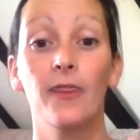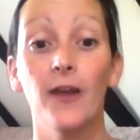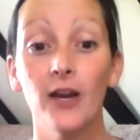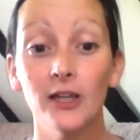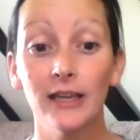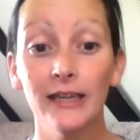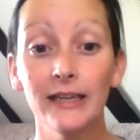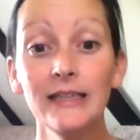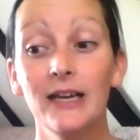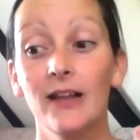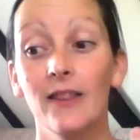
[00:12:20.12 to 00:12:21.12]

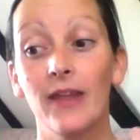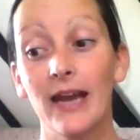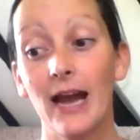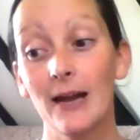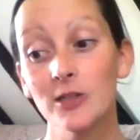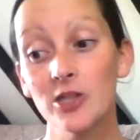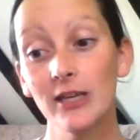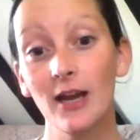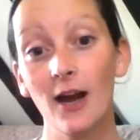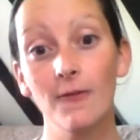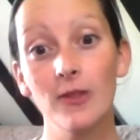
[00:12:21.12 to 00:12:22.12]
Thirdly, they actually
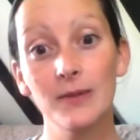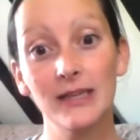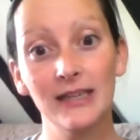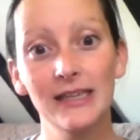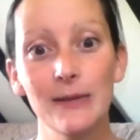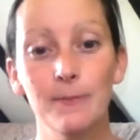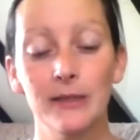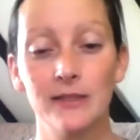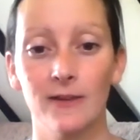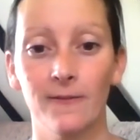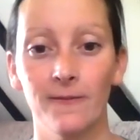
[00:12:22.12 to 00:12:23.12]
cover them in a lipid
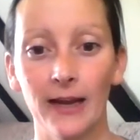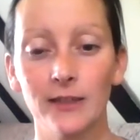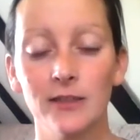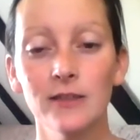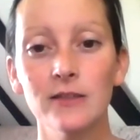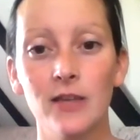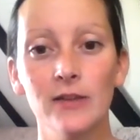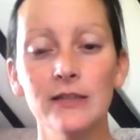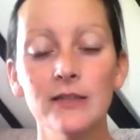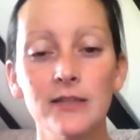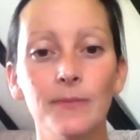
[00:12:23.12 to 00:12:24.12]
surfactant. So
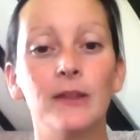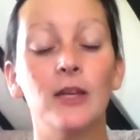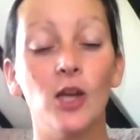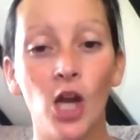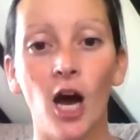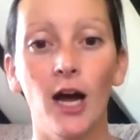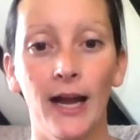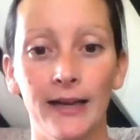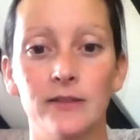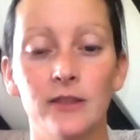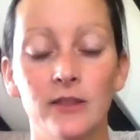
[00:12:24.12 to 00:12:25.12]
this is something that your gut
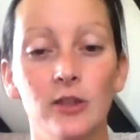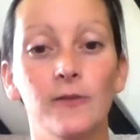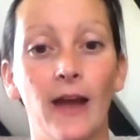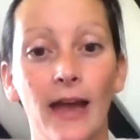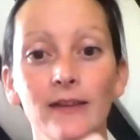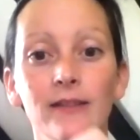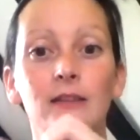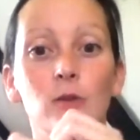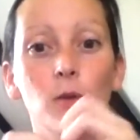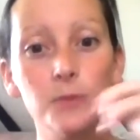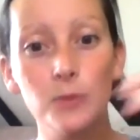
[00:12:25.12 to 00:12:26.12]
has to do. For anything
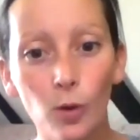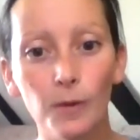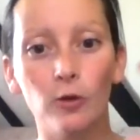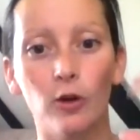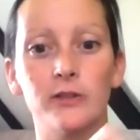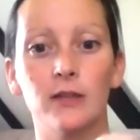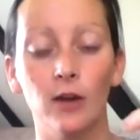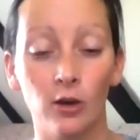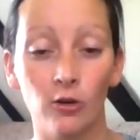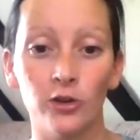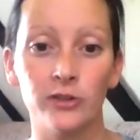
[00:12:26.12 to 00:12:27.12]
to absorb across
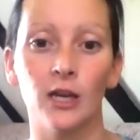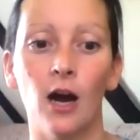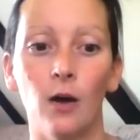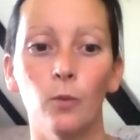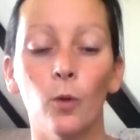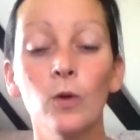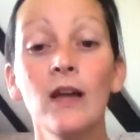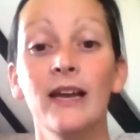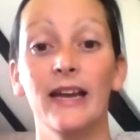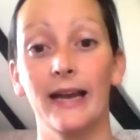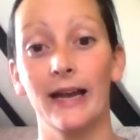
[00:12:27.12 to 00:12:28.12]
the gut wall,
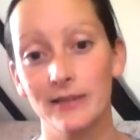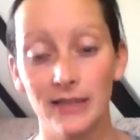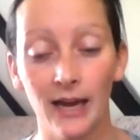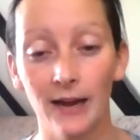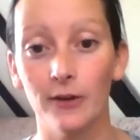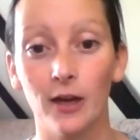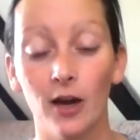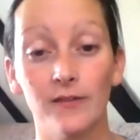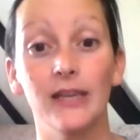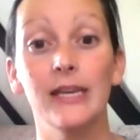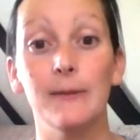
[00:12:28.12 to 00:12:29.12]
it has to have a kind
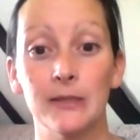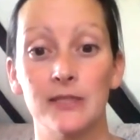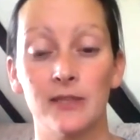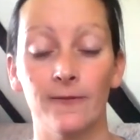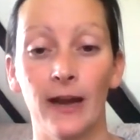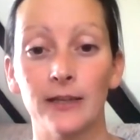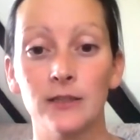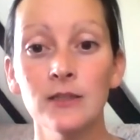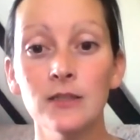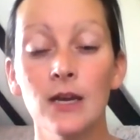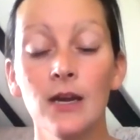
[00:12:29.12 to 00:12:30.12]
of a lipid
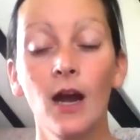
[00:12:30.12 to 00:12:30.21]
surfactant.